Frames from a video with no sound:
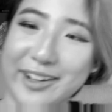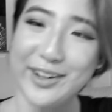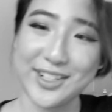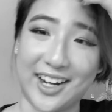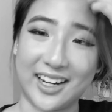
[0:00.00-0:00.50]
are
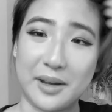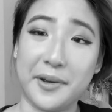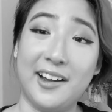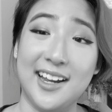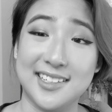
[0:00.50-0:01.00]
you talking
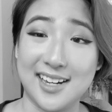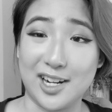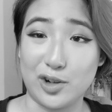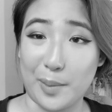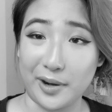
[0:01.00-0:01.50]
about? I did
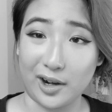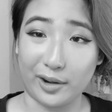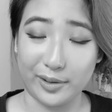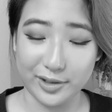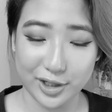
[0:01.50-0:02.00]
not drop a
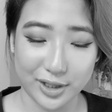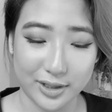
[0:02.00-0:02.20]
cockroach.